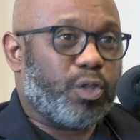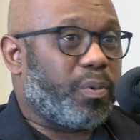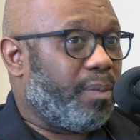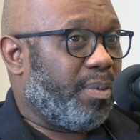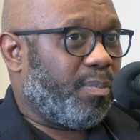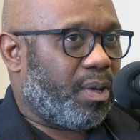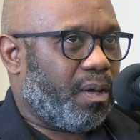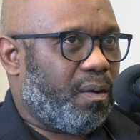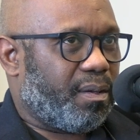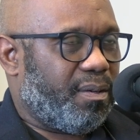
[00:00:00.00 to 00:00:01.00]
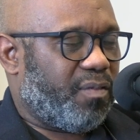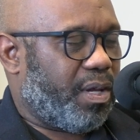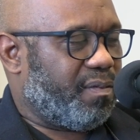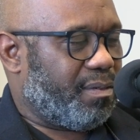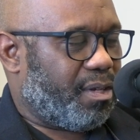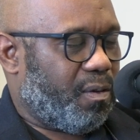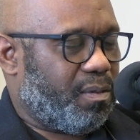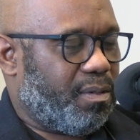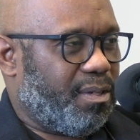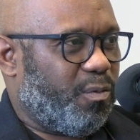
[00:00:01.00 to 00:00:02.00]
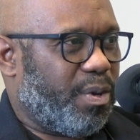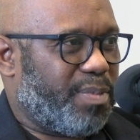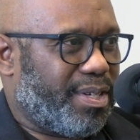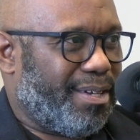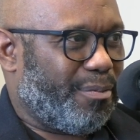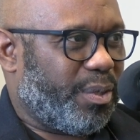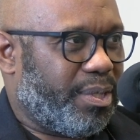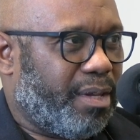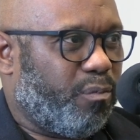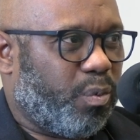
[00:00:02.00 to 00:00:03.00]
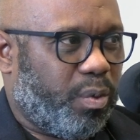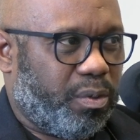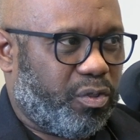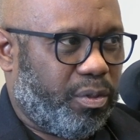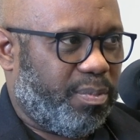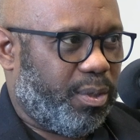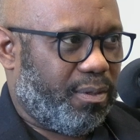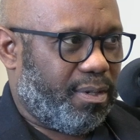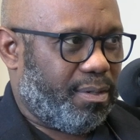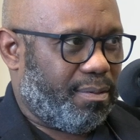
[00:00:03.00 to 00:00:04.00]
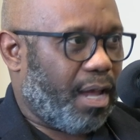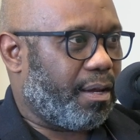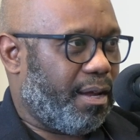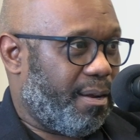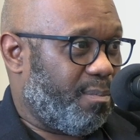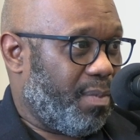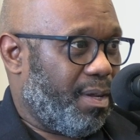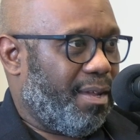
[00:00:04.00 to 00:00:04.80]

first way people can get involved is go to the website, which is Seventh Ward Tribute. .com.